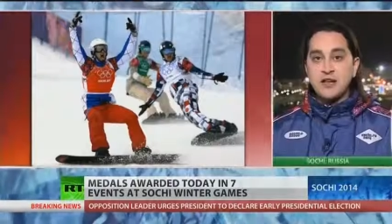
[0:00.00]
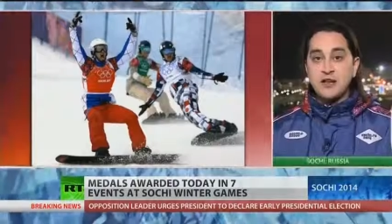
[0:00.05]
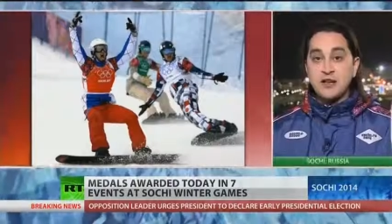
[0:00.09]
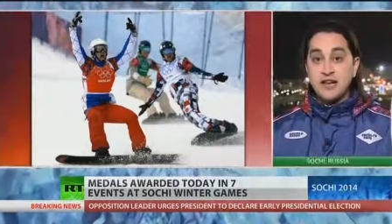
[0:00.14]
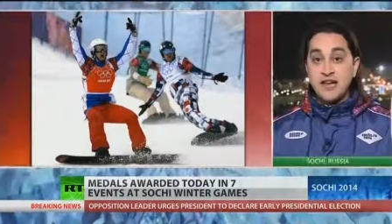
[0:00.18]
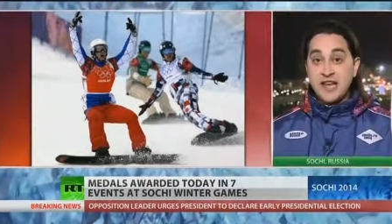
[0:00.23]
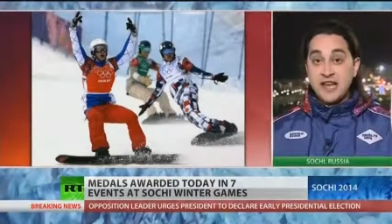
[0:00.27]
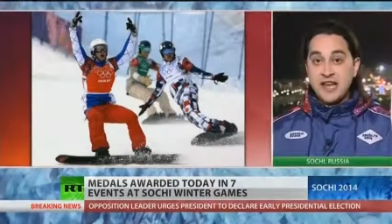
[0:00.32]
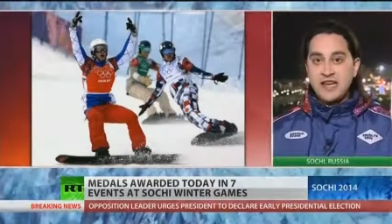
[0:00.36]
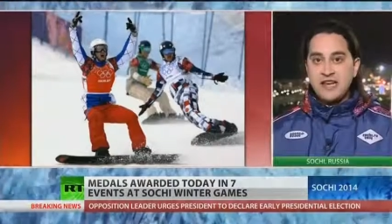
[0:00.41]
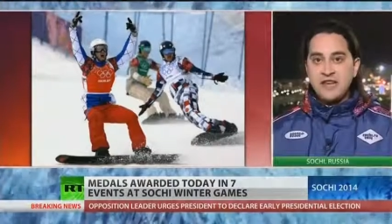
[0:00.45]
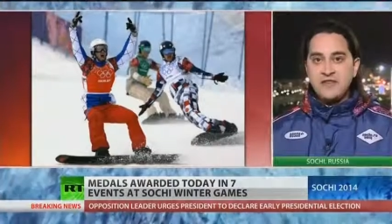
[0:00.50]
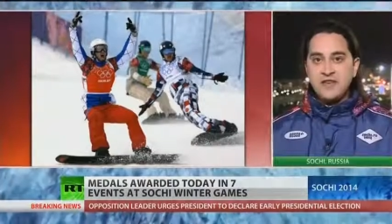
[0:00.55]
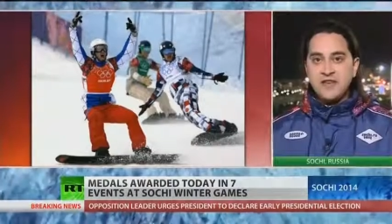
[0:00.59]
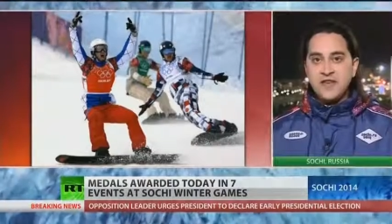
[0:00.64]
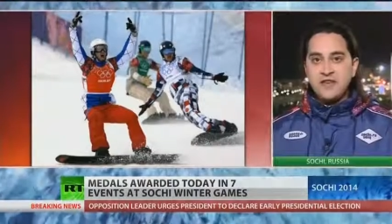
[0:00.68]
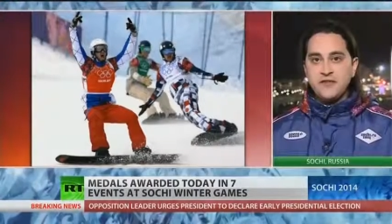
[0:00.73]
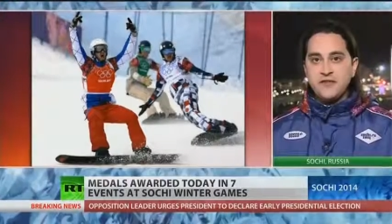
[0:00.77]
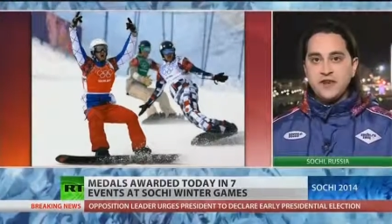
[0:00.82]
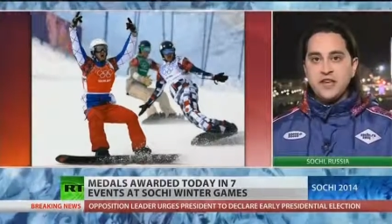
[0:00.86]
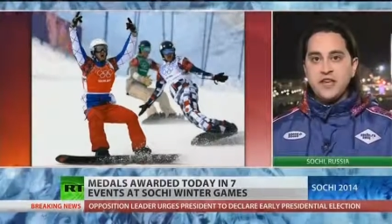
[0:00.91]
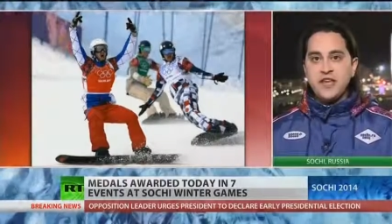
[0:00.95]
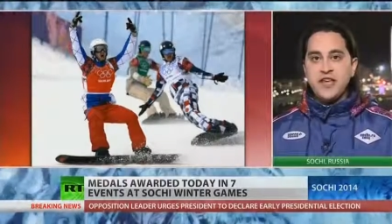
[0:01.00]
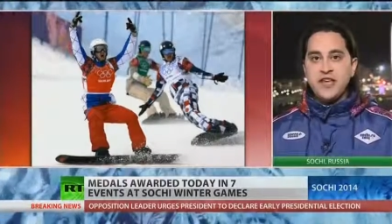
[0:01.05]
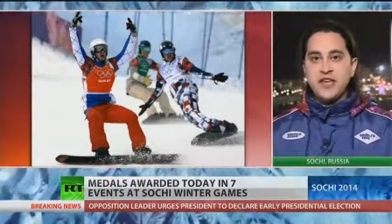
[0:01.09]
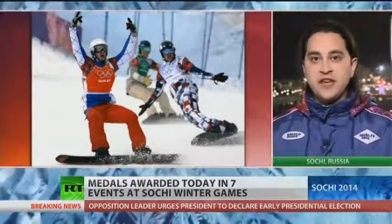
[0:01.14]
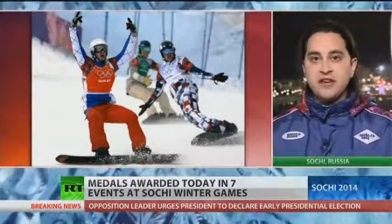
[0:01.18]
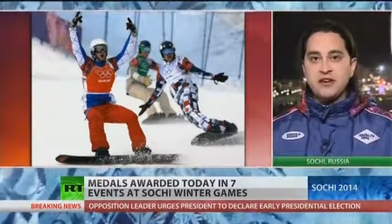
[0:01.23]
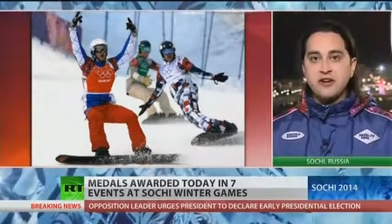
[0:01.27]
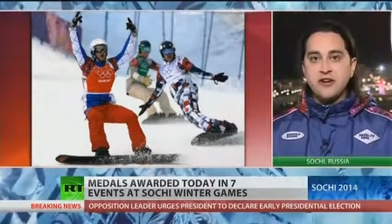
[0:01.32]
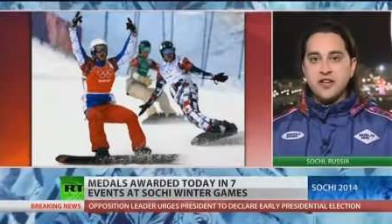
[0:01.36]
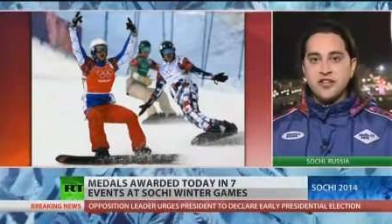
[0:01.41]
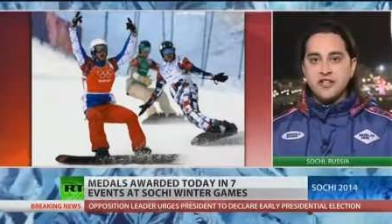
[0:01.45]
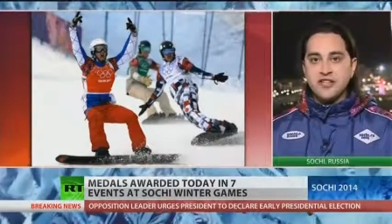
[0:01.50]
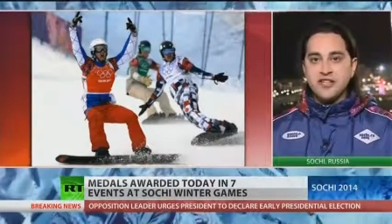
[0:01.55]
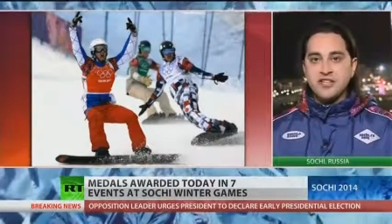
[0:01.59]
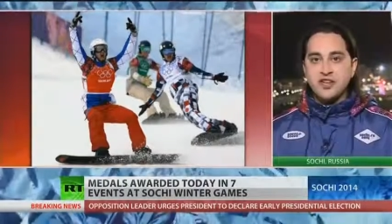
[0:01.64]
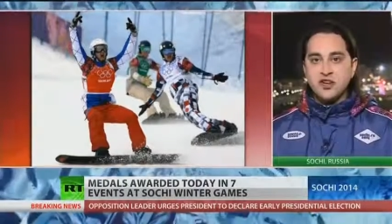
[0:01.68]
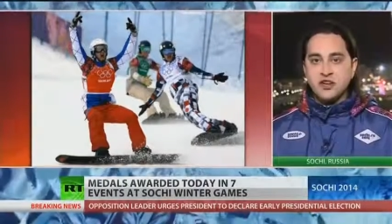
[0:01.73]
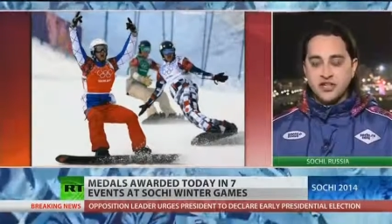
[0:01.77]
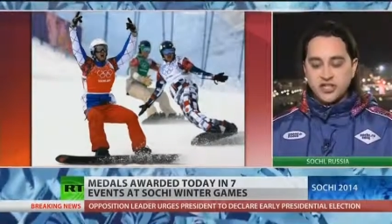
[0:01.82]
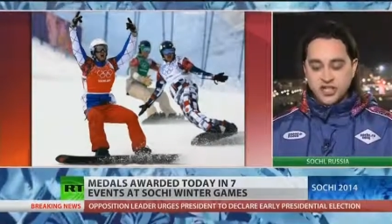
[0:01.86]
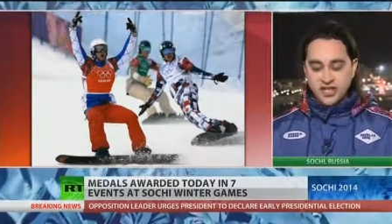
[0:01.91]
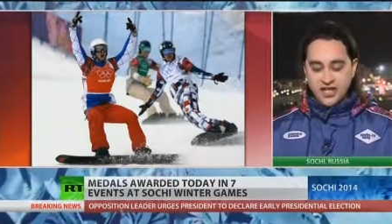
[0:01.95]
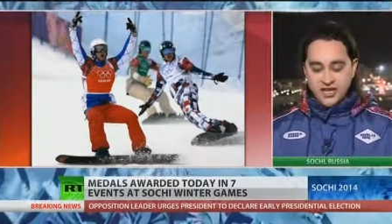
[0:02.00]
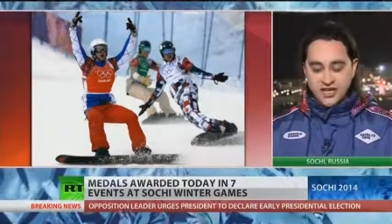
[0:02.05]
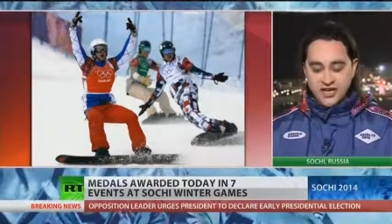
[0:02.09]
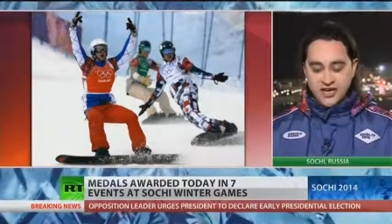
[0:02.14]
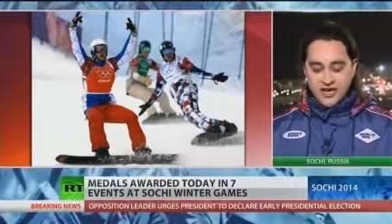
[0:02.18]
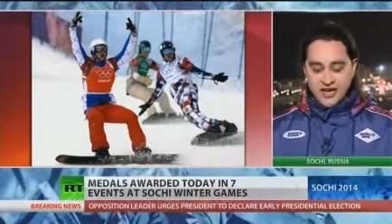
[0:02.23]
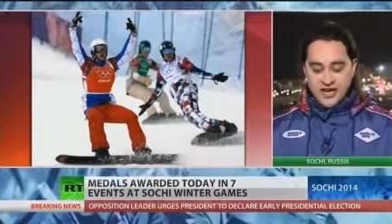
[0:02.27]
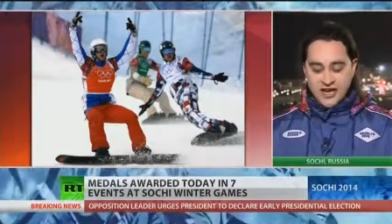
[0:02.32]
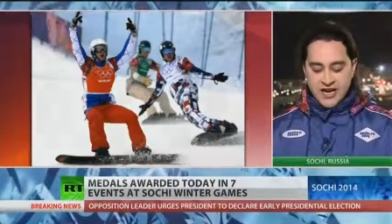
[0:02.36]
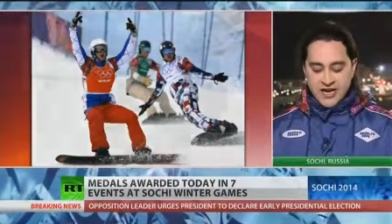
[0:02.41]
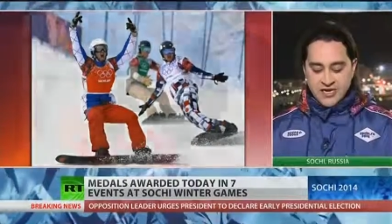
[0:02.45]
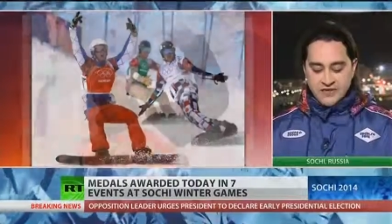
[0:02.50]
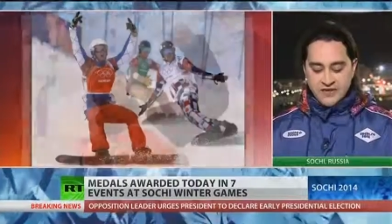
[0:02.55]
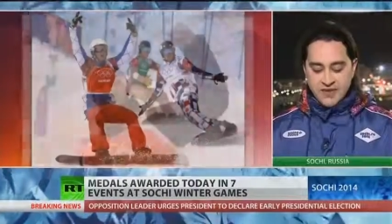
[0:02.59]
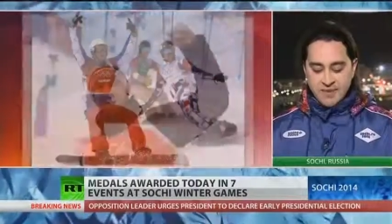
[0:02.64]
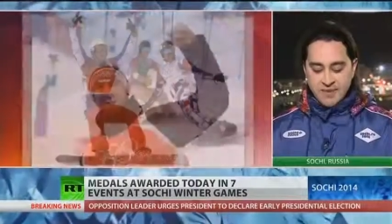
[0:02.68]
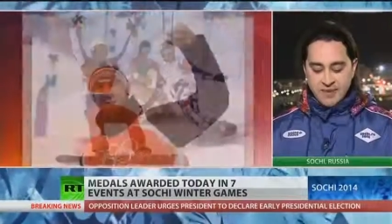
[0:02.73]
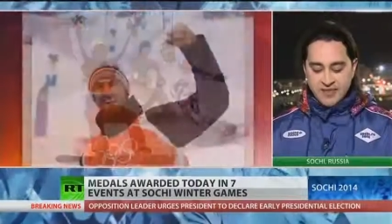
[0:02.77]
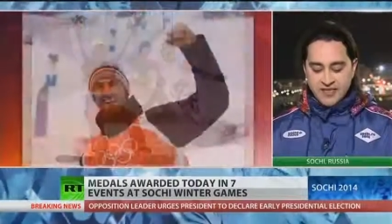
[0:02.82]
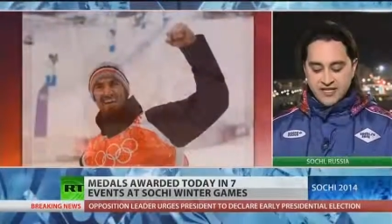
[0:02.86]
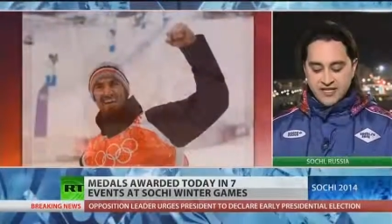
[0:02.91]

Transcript: uh, late in the evening here in Sochi, as they